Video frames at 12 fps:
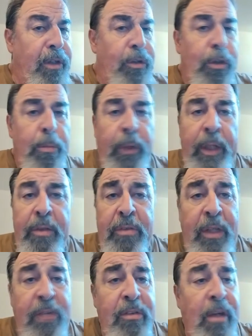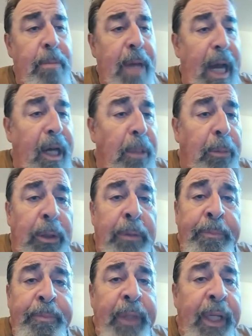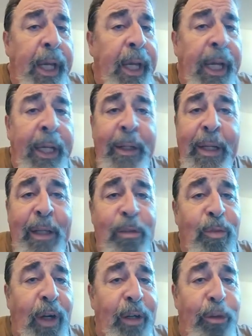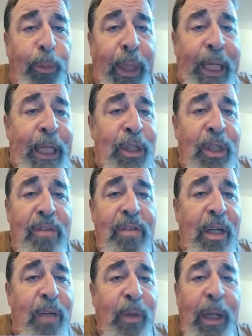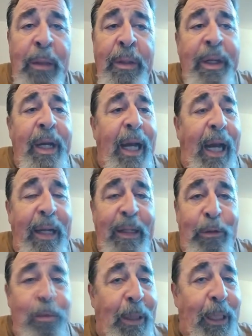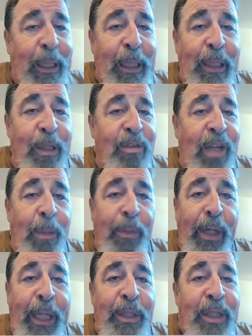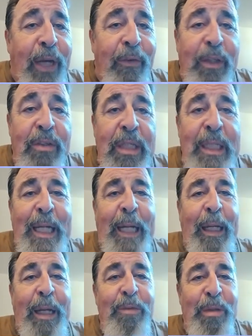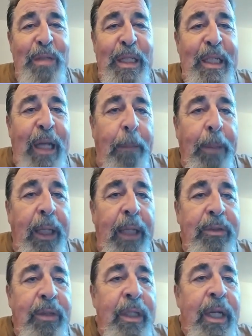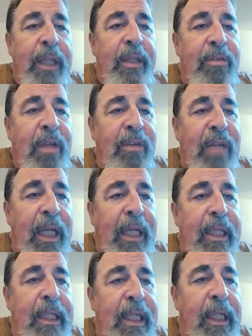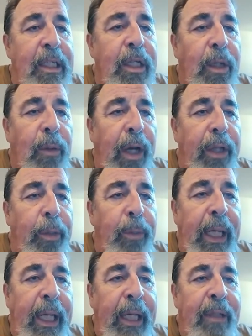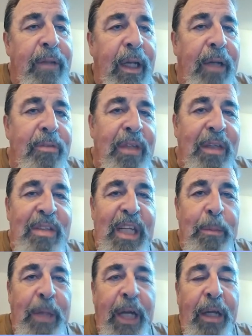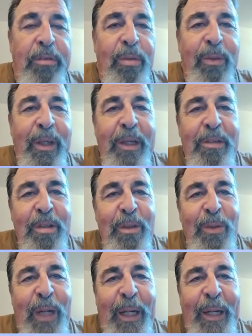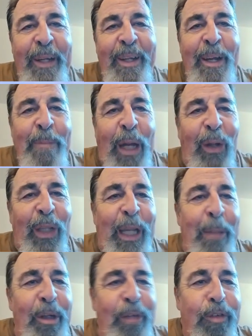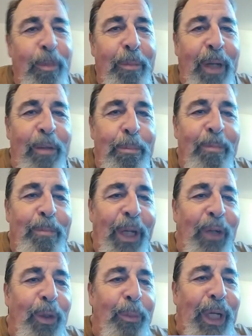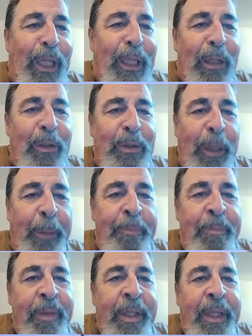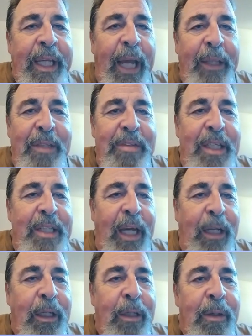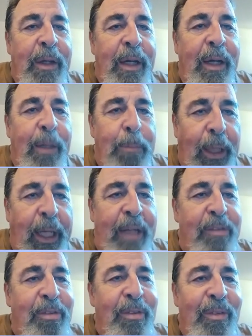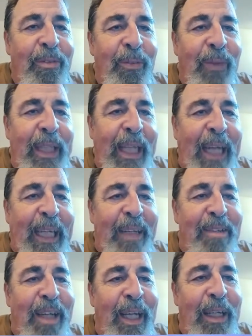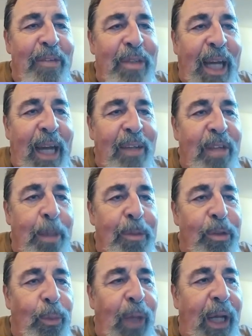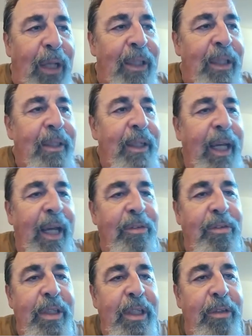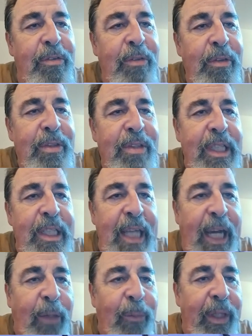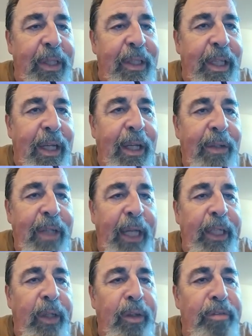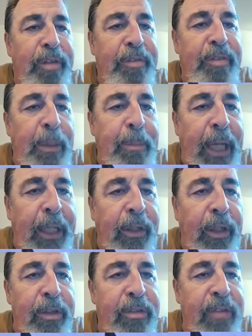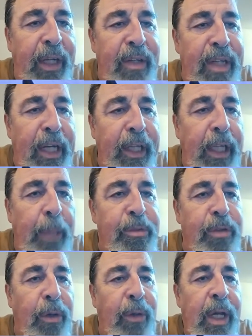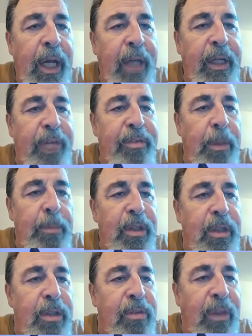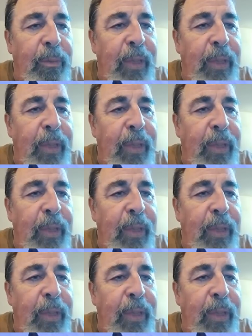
two point six compatible. And as far as range, et cetera, I'd expect to get the same range out of the T-Deck as the T-Deck Plus. This antenna did go all the way, the sixteen miles away to uh, Mount Lemmon from my bedroom window. So, yeah, the T-Deck Plus with that antenna stacks up as well as this T-Deck with the nine hundred fifteen megahertz antenna that I'm so accustomed to using